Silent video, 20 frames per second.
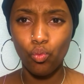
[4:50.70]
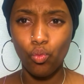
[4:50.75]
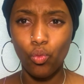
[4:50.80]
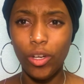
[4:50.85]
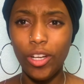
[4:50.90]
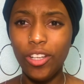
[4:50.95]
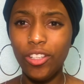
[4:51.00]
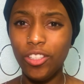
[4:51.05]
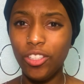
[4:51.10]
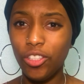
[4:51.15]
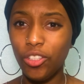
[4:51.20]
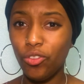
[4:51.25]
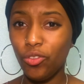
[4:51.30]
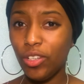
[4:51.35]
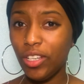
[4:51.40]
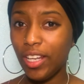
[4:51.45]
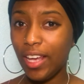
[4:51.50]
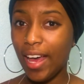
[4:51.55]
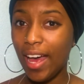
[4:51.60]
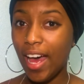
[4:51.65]
What else do you
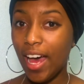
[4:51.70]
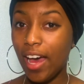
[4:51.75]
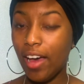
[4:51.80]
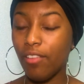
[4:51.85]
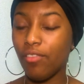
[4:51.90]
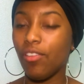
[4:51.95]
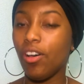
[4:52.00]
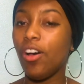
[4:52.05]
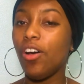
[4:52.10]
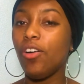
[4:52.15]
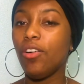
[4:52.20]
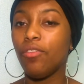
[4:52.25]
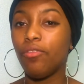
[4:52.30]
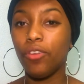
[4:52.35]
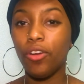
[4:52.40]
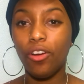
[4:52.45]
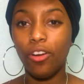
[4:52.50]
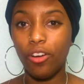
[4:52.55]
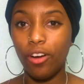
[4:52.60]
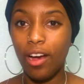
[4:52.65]
need to have? Oh, if
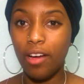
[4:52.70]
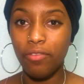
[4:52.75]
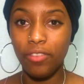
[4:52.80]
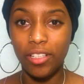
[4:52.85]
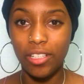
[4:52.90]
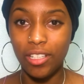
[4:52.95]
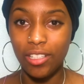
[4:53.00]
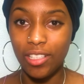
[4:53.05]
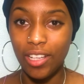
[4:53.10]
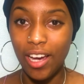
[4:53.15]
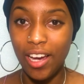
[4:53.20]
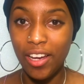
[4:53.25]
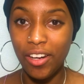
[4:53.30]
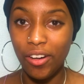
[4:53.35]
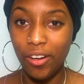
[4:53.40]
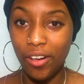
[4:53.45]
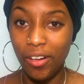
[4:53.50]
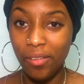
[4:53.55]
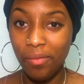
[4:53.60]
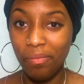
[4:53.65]
you're a graphic
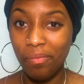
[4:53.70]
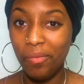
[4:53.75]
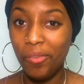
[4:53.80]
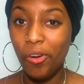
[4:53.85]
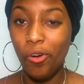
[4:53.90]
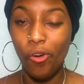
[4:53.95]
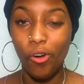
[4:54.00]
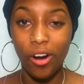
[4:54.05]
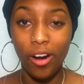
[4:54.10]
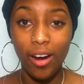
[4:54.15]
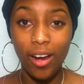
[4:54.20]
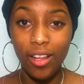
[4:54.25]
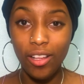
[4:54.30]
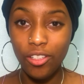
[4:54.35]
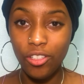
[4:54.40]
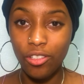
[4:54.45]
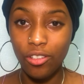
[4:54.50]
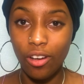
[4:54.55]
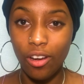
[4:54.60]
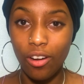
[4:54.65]
designer or
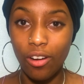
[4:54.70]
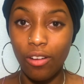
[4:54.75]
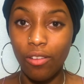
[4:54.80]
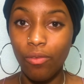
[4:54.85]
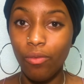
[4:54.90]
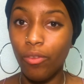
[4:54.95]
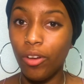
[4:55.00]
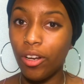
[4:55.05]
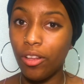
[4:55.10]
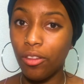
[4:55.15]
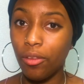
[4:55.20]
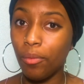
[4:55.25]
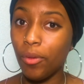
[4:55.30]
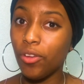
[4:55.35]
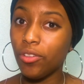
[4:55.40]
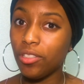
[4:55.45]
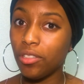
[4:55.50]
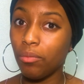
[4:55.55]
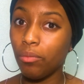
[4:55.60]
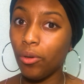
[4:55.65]
illustrator, one of the
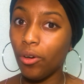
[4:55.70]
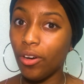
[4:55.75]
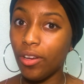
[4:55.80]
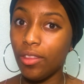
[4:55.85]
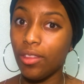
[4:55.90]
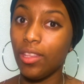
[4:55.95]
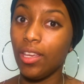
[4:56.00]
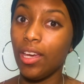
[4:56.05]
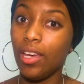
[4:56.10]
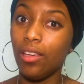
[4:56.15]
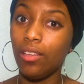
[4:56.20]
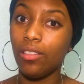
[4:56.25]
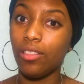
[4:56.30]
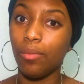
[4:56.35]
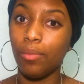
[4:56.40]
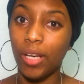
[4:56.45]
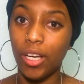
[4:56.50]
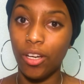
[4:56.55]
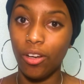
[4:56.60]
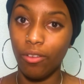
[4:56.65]
most important things
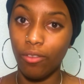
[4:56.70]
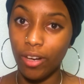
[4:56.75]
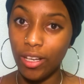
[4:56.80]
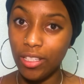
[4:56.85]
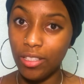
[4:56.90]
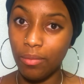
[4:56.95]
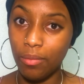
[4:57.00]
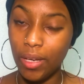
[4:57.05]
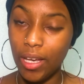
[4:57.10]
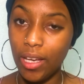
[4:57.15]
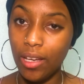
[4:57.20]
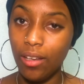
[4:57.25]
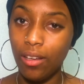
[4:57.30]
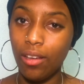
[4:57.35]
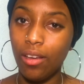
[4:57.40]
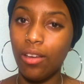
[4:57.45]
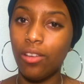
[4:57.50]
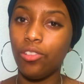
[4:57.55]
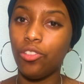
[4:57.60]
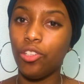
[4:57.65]
about your resume
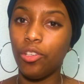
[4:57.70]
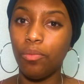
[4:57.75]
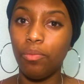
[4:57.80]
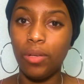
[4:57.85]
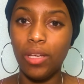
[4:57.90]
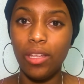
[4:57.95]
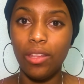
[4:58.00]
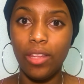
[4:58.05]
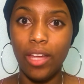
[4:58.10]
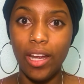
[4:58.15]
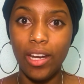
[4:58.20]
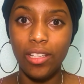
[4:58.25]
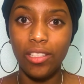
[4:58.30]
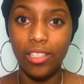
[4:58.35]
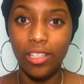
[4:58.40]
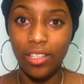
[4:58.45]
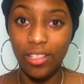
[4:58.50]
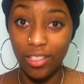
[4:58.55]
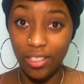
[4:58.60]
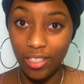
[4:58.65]
should be that it's
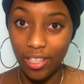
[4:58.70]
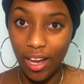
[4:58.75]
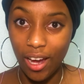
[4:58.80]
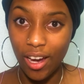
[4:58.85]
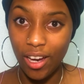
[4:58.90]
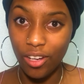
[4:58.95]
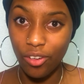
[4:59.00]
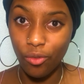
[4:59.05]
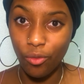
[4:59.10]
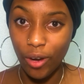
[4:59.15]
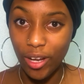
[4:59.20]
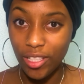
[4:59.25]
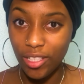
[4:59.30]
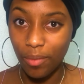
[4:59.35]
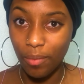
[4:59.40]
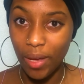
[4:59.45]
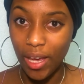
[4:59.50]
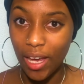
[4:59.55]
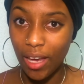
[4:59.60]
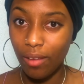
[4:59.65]
a designed
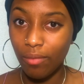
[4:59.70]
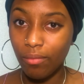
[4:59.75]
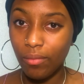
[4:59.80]
resume.